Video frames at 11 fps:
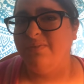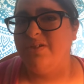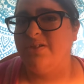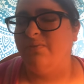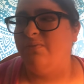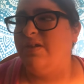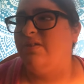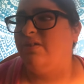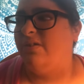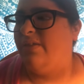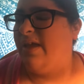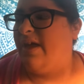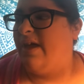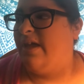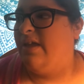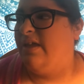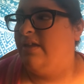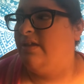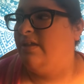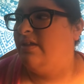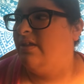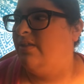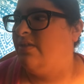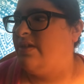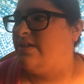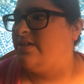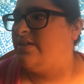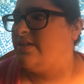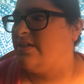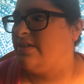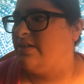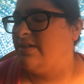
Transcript: just feel that this